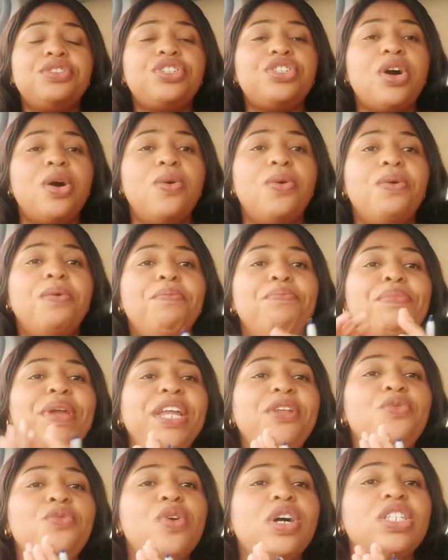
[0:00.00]
So,
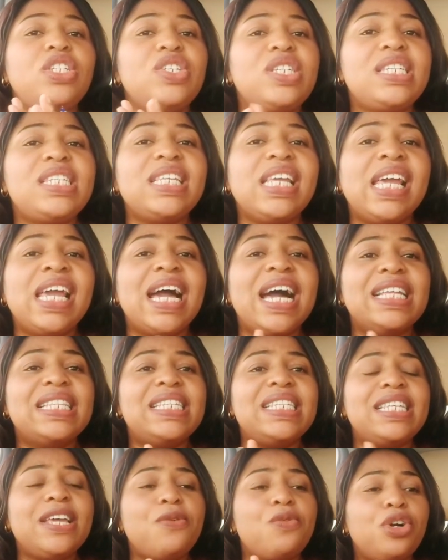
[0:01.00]
mean what you say
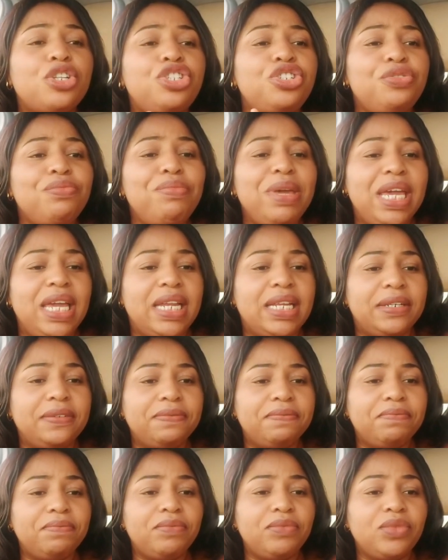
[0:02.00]
and say what you mean.
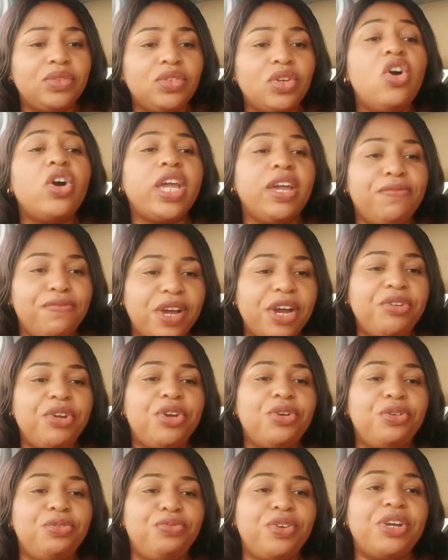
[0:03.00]
Okay,
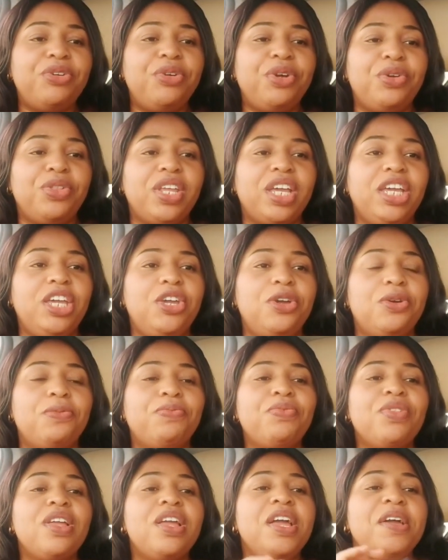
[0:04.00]
very good. Very good. Thank
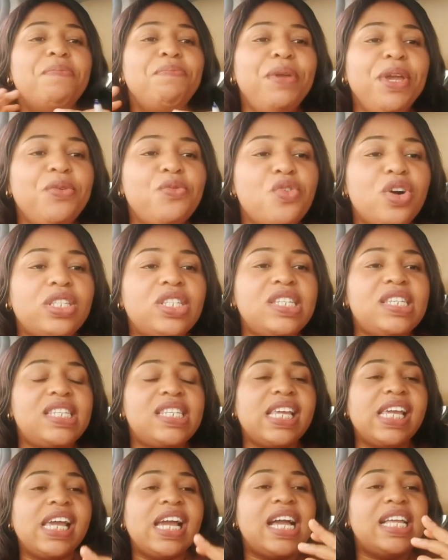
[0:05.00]
you. Mean what you
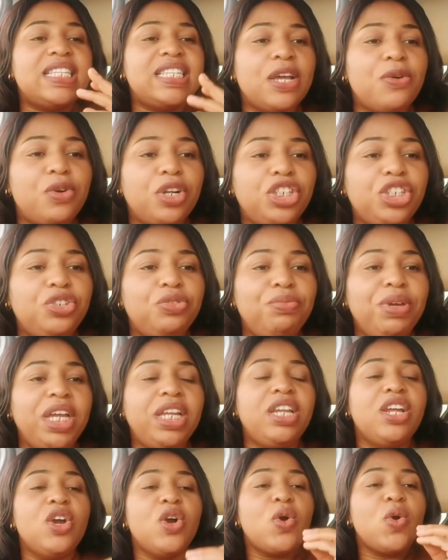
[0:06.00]
say and say what you
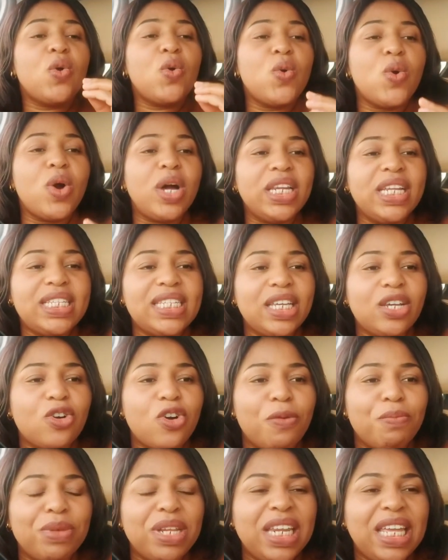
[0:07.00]
mean. Quality
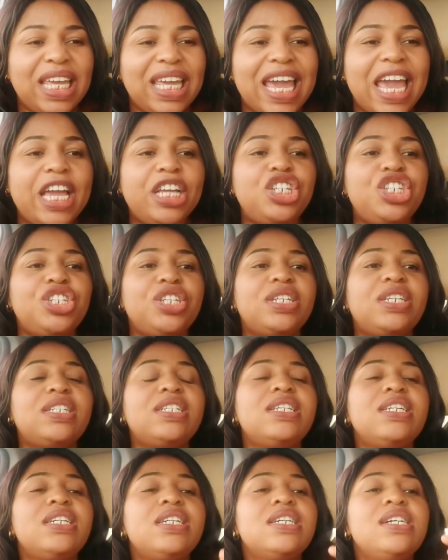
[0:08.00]

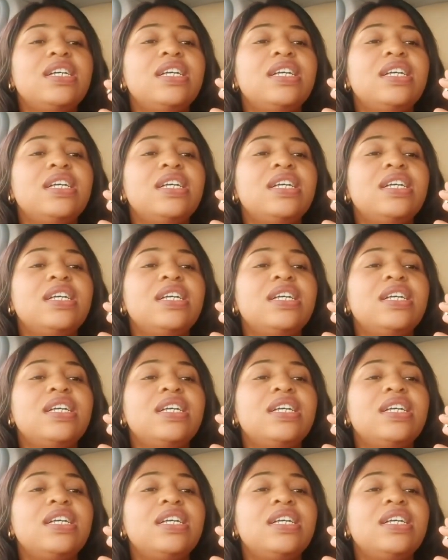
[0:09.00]
communication.